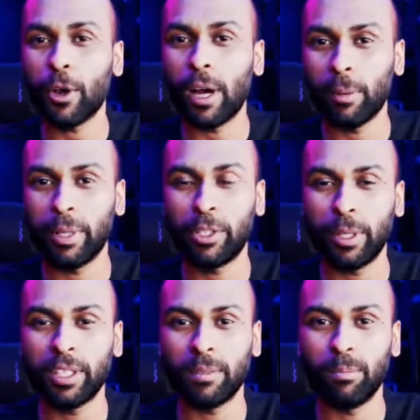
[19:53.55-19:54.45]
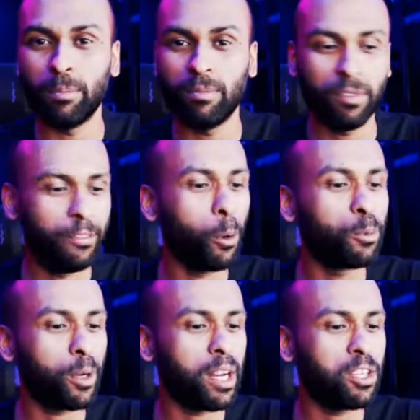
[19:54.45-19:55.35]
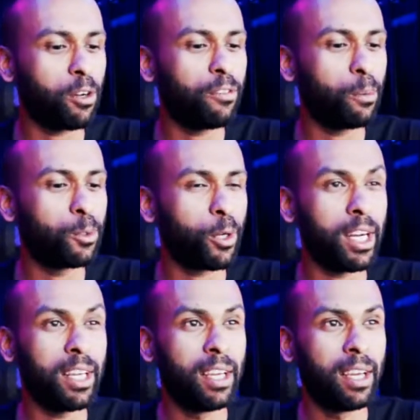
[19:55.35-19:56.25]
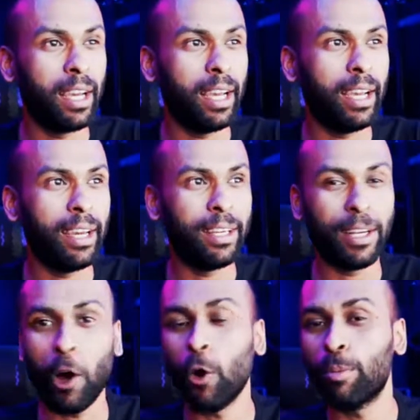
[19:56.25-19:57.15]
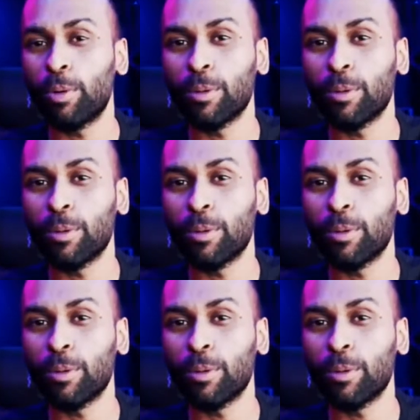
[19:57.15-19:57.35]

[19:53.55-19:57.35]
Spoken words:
I'll be shooting some films on it, short films on it, and hope